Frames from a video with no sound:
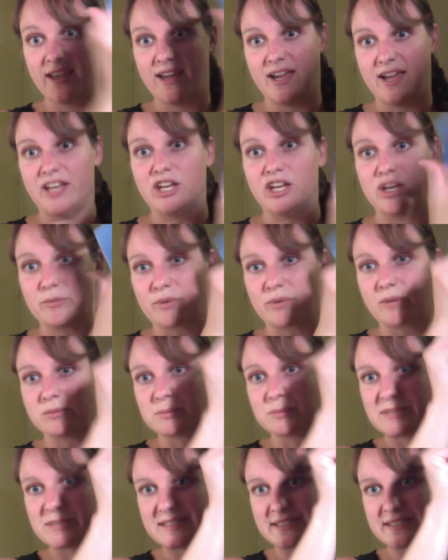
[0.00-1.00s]
and you can
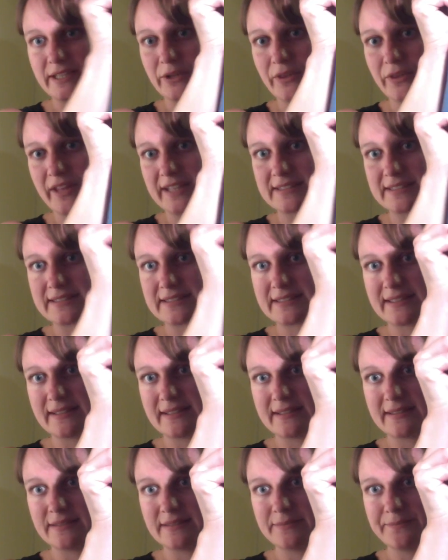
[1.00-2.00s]
probably tell that's
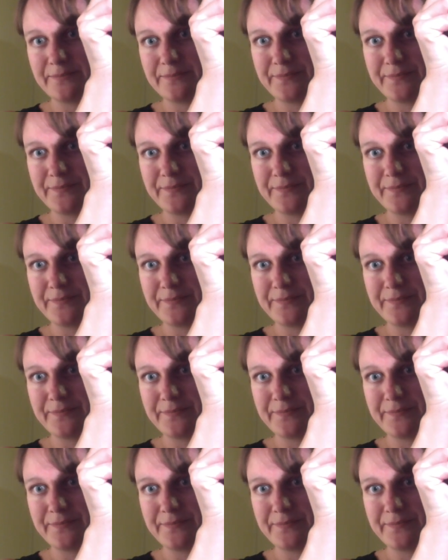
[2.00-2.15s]
the